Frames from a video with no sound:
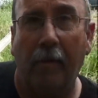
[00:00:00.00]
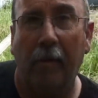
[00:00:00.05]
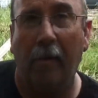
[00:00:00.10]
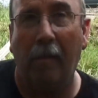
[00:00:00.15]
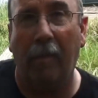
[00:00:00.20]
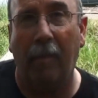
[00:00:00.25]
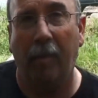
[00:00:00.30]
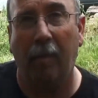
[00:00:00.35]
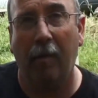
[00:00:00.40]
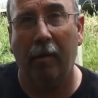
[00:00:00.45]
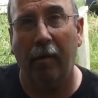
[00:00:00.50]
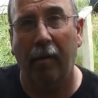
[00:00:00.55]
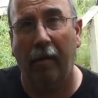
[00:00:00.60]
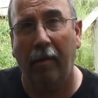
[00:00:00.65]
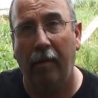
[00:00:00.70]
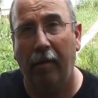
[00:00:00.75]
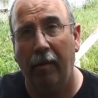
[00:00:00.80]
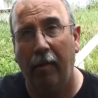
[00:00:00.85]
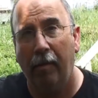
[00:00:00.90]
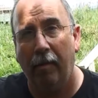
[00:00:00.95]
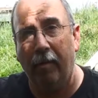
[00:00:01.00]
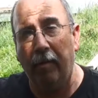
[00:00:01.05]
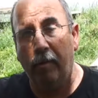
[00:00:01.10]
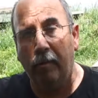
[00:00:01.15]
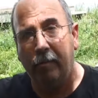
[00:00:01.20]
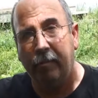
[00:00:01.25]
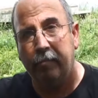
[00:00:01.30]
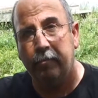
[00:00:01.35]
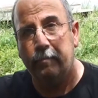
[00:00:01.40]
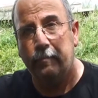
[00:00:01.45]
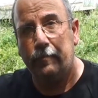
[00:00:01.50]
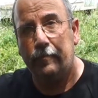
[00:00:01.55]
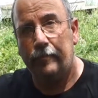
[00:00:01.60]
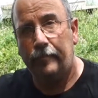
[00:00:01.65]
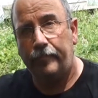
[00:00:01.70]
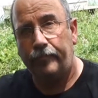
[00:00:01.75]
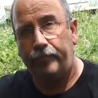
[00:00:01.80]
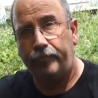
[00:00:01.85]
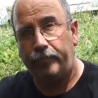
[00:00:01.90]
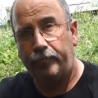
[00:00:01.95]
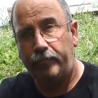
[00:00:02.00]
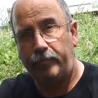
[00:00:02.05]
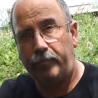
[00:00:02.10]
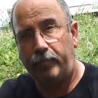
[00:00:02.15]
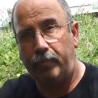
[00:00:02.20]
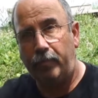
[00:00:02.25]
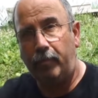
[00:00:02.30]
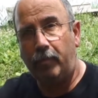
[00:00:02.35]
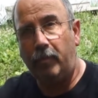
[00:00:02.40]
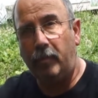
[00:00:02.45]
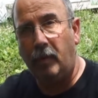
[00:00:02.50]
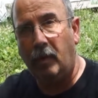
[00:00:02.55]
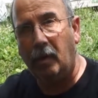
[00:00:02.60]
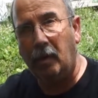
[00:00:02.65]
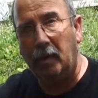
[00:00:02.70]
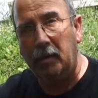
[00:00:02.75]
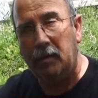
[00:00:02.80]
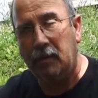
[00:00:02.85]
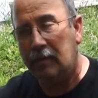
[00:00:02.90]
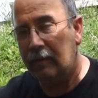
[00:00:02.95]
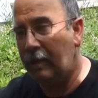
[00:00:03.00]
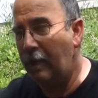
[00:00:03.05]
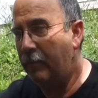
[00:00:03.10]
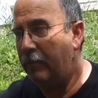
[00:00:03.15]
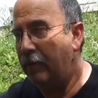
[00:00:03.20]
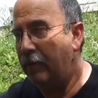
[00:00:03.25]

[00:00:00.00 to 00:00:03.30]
oxygen scavenger and all that stuff that people talk about?